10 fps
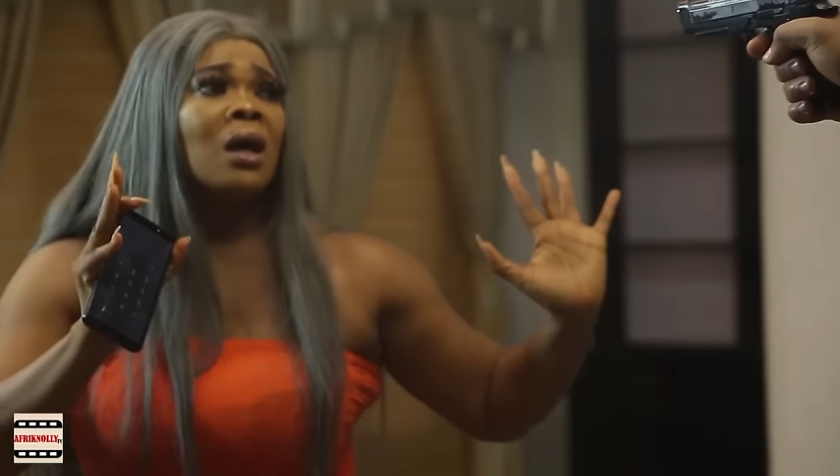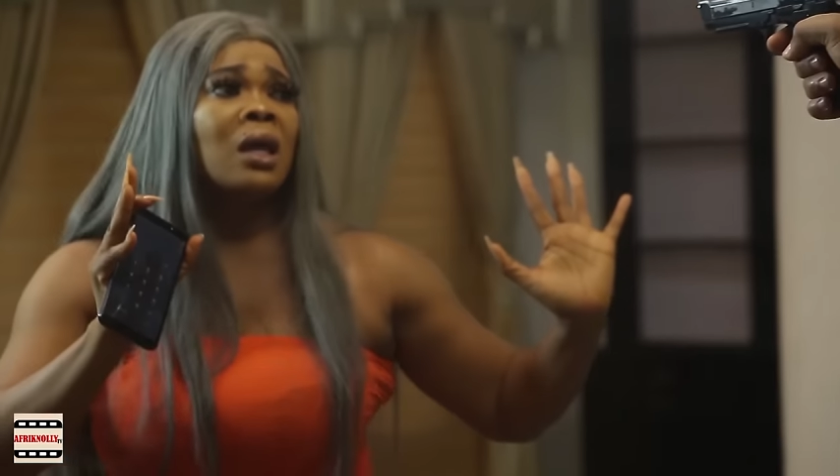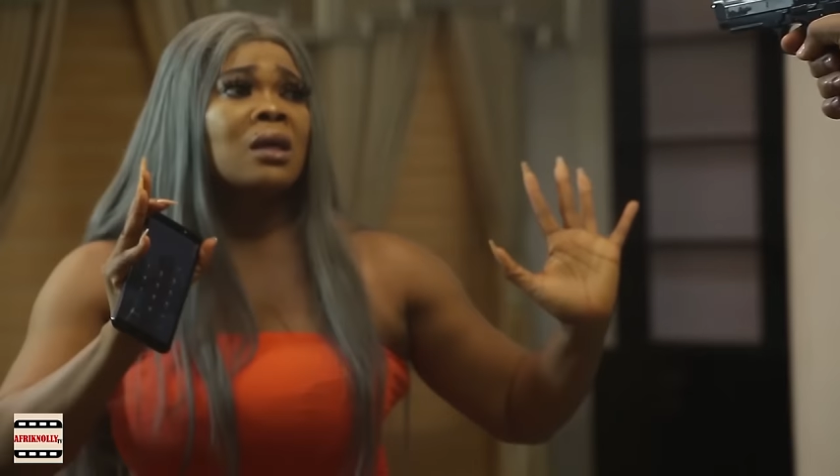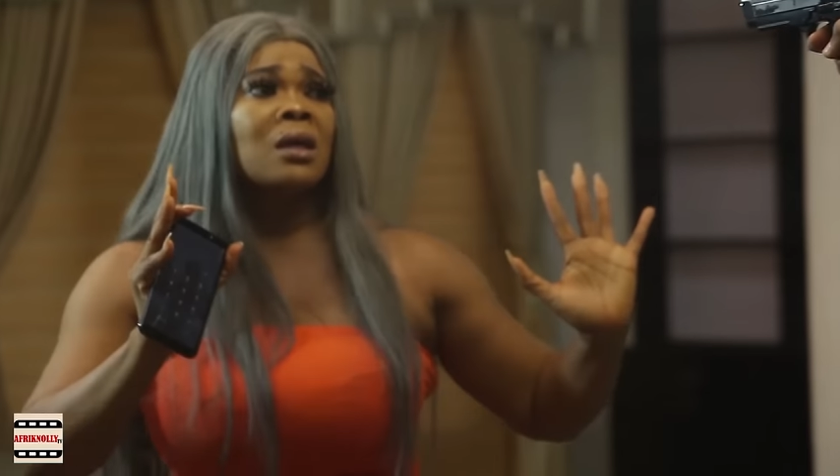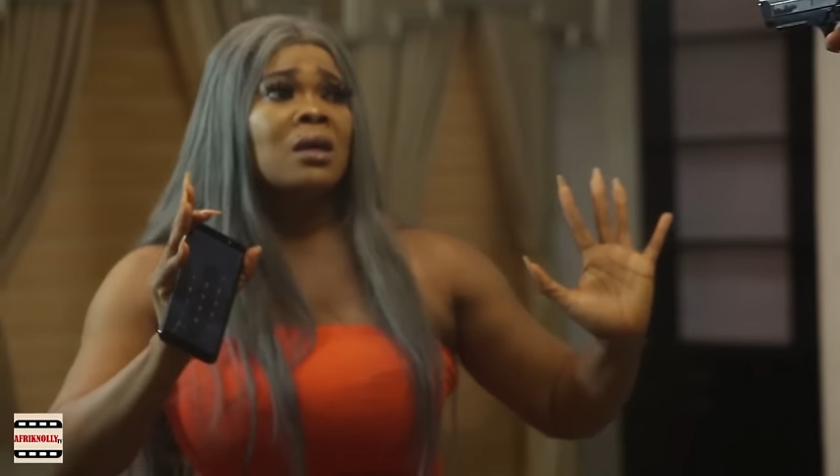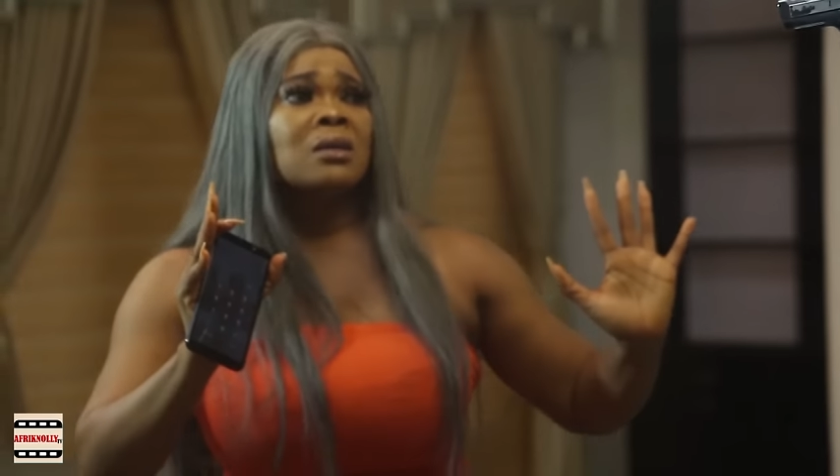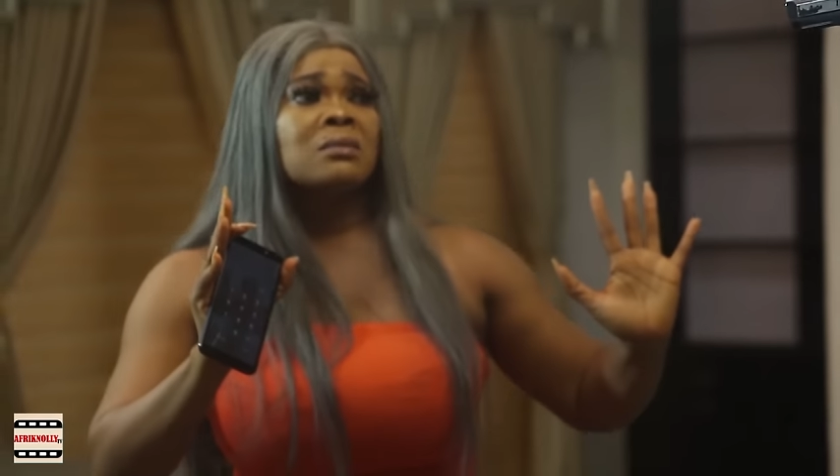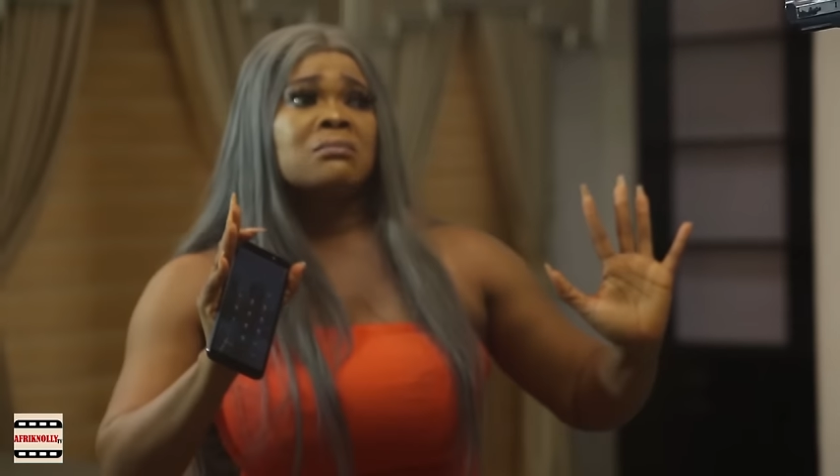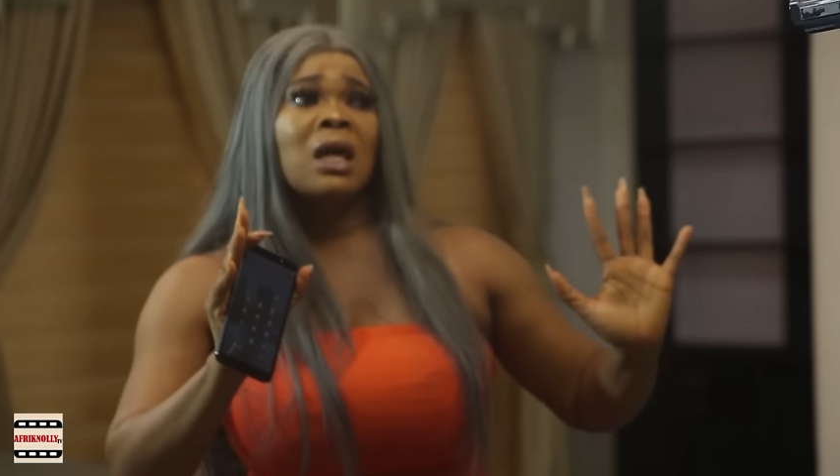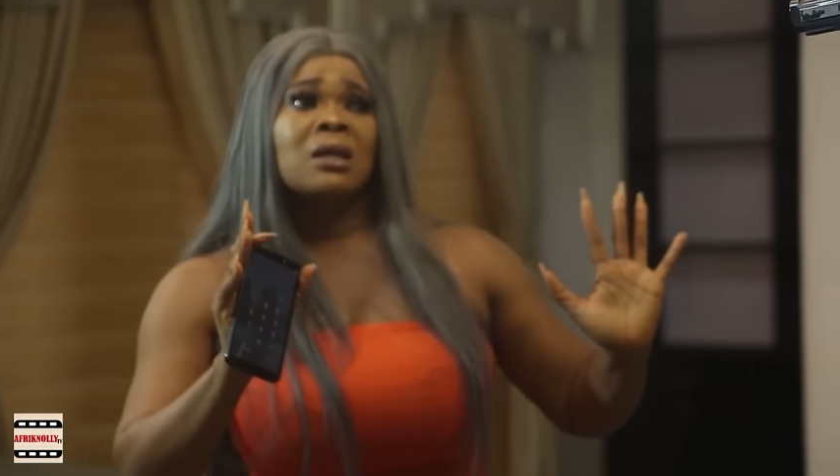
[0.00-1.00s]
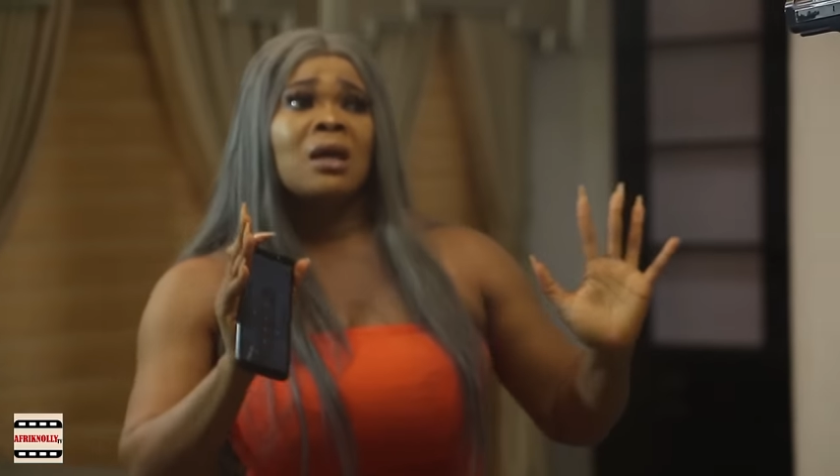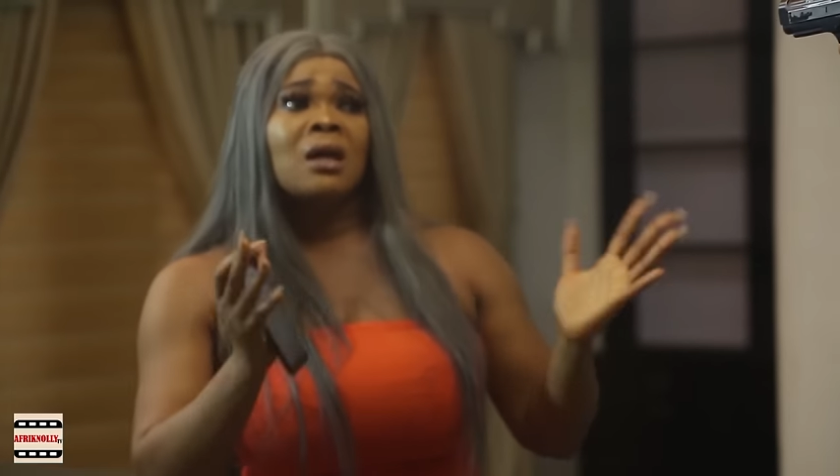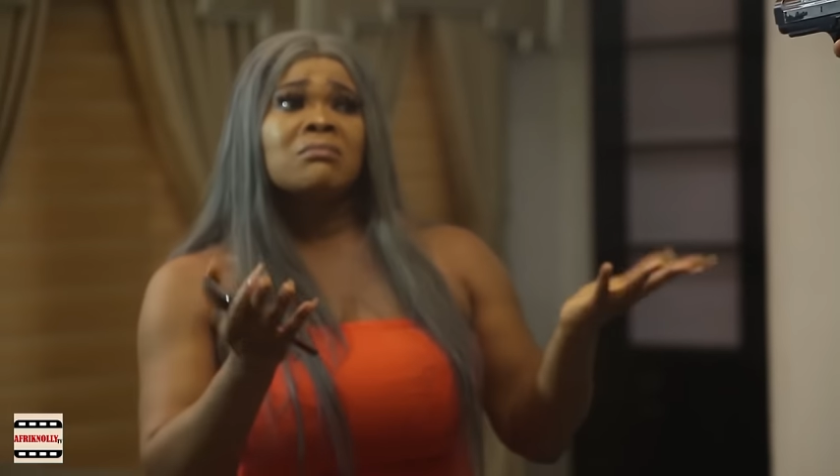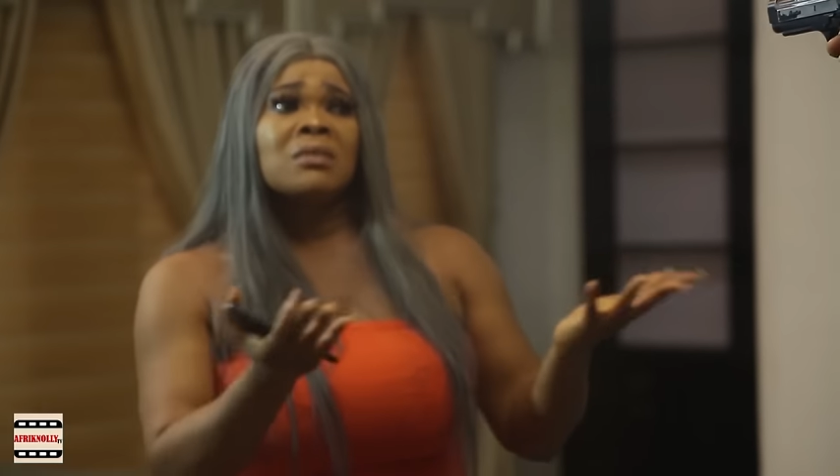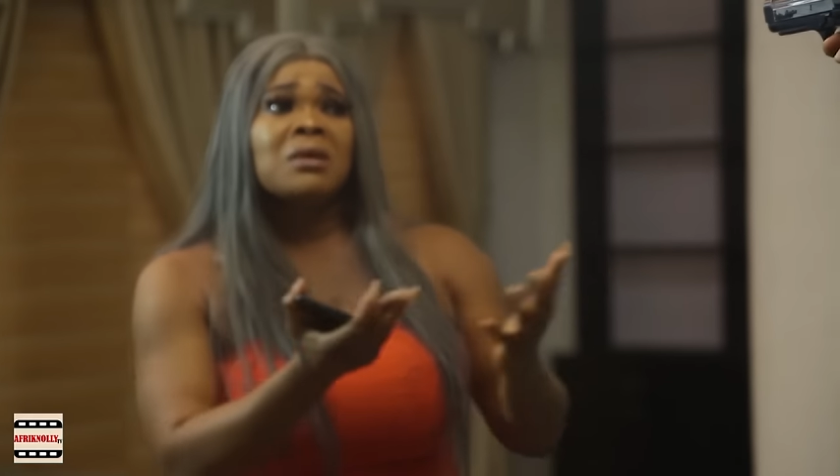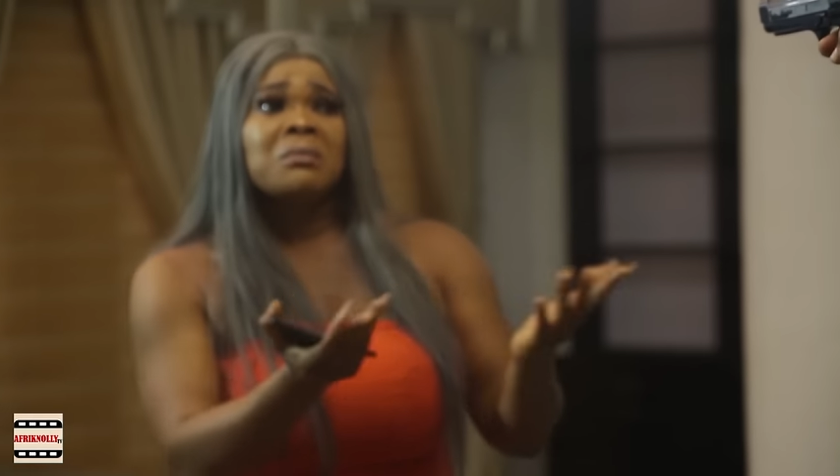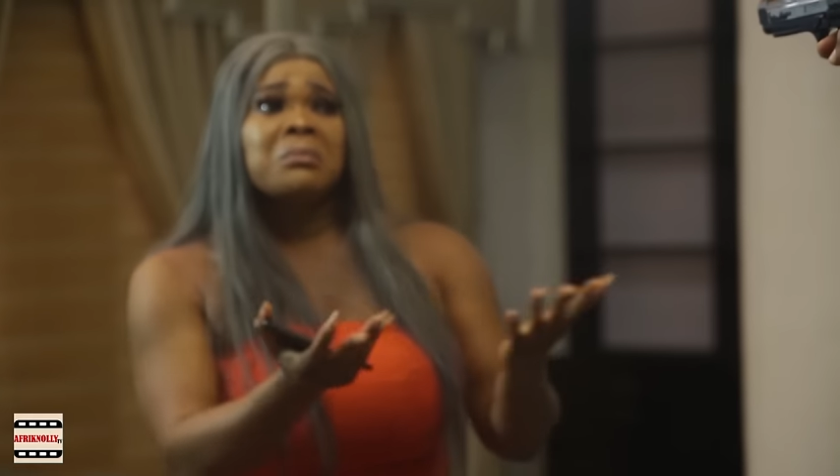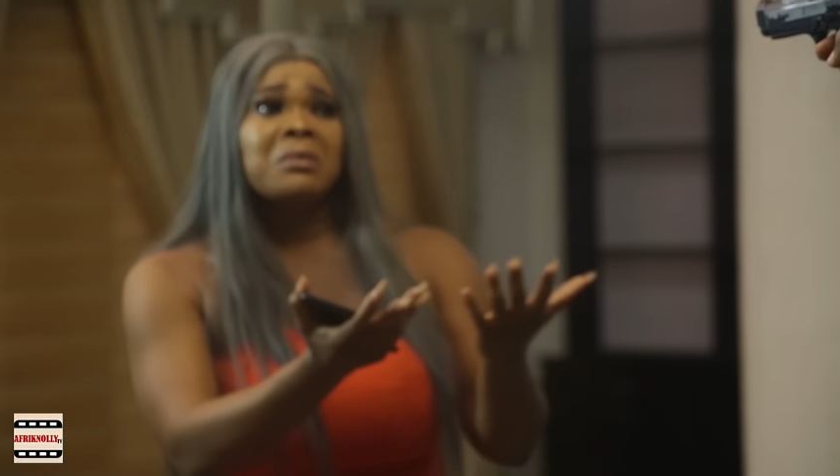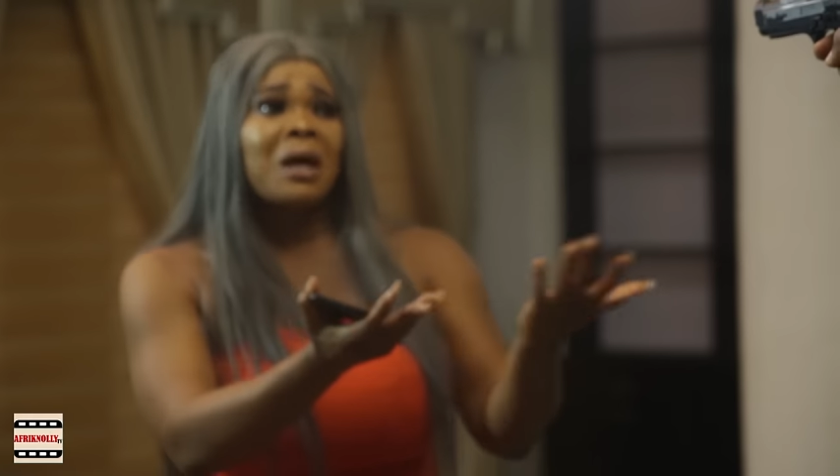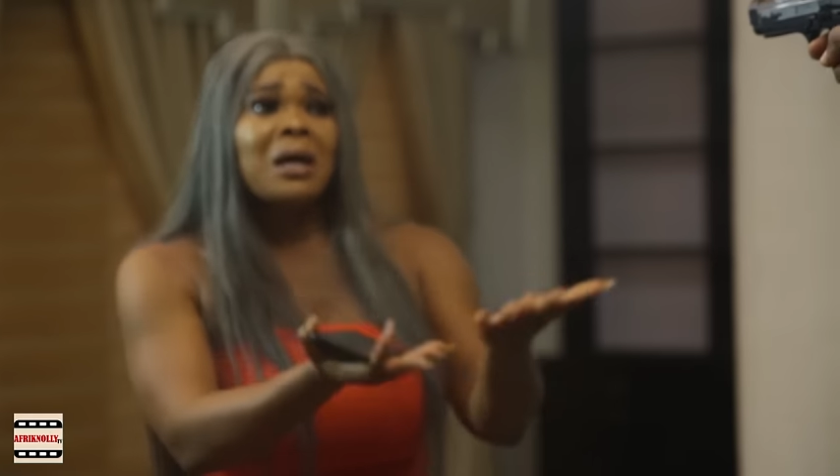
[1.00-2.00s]
Hey! Hey!
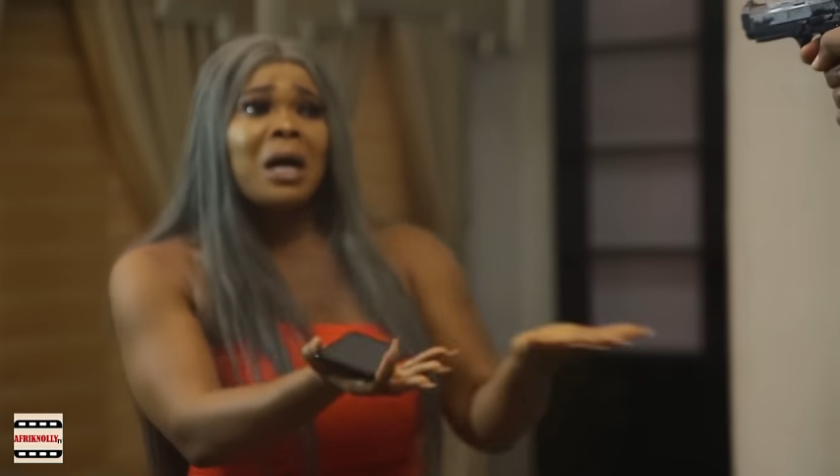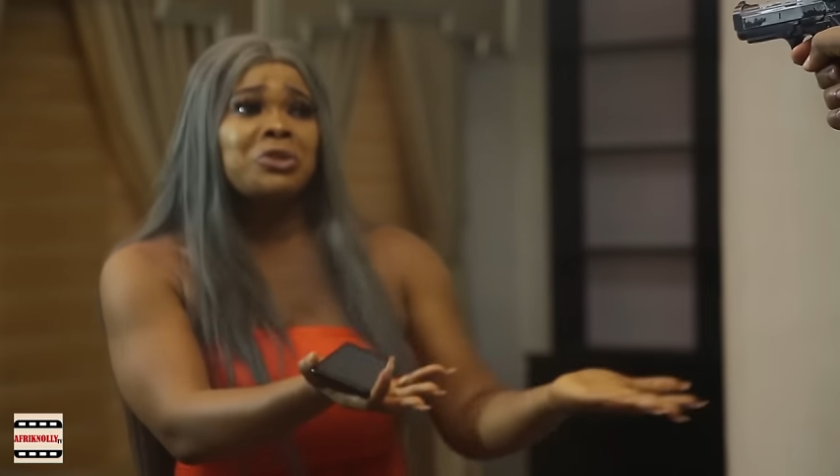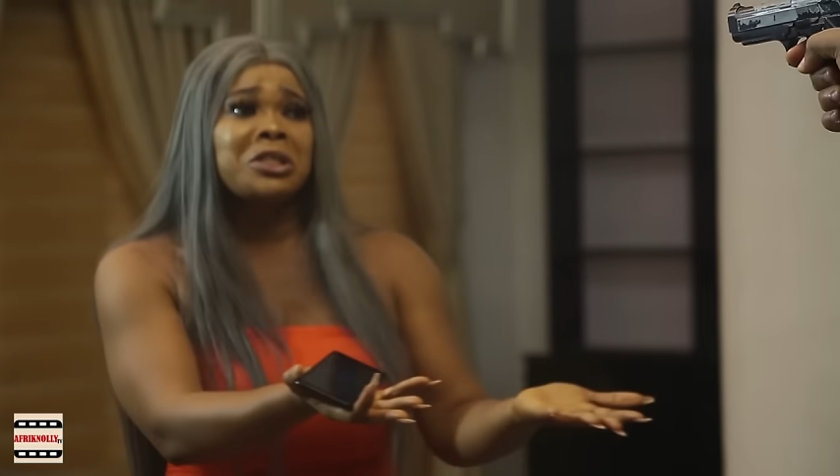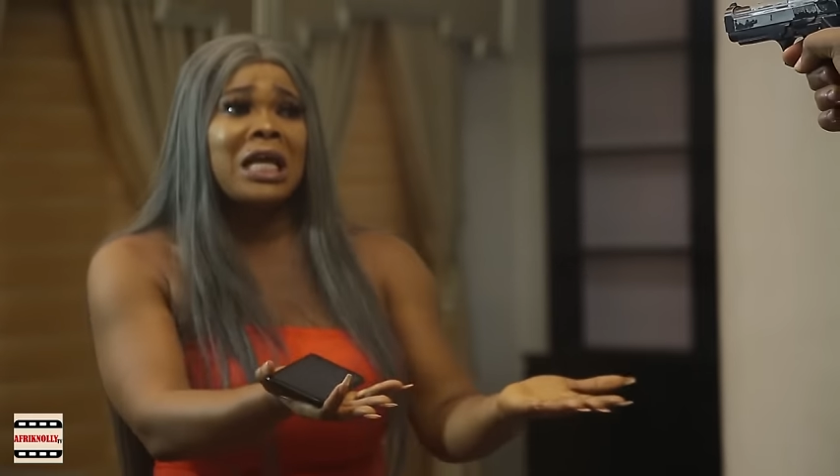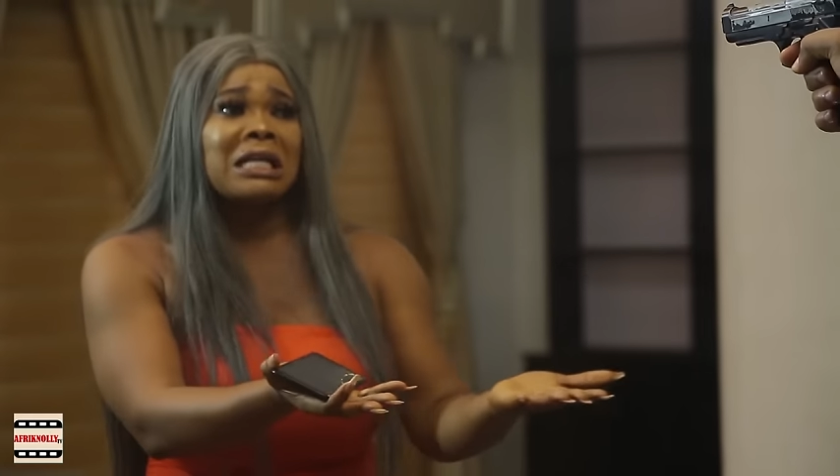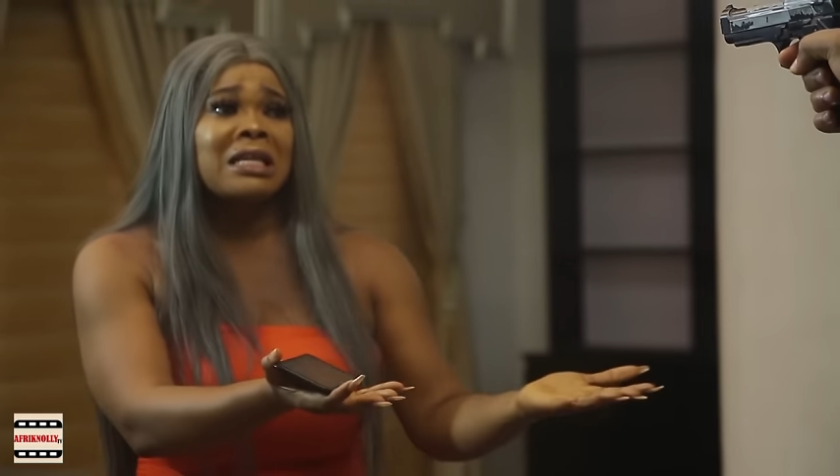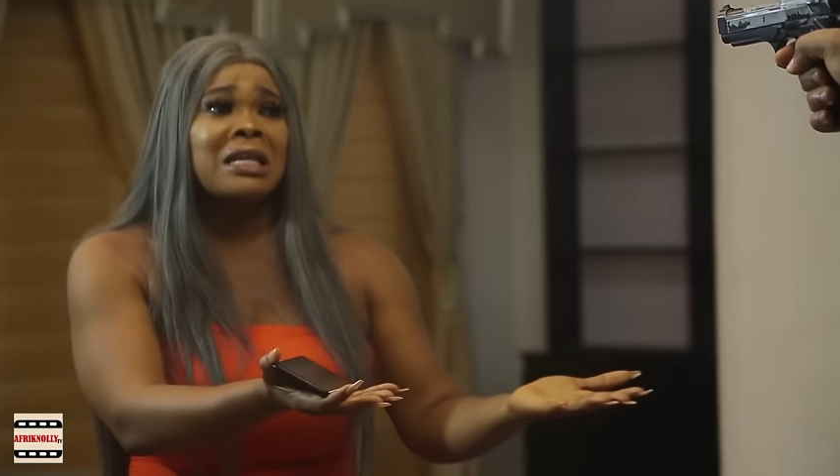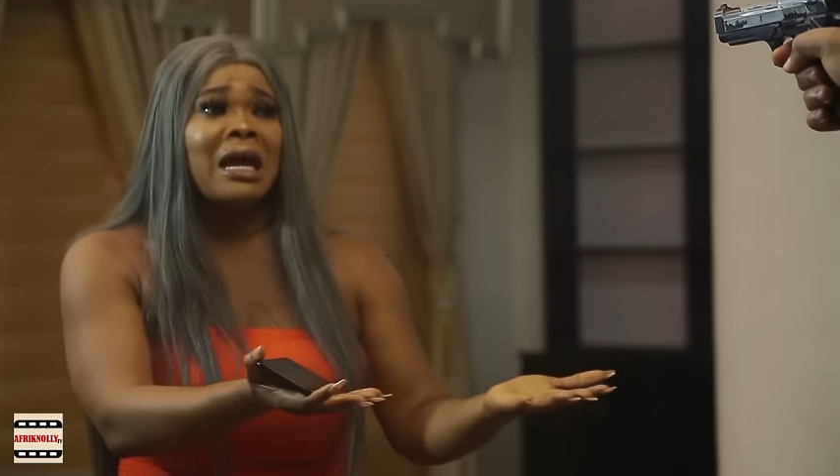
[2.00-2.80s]
How did you get in